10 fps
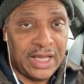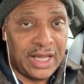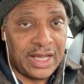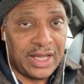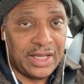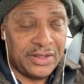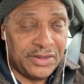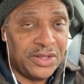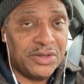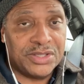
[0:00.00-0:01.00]
the
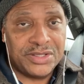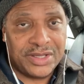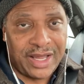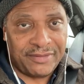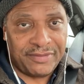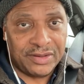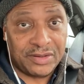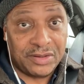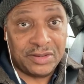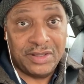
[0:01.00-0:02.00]
usage of that
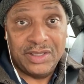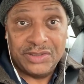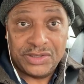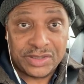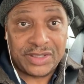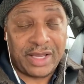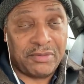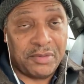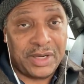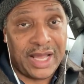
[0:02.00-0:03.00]
vehicle, just like
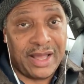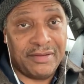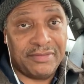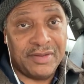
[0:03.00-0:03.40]
we would have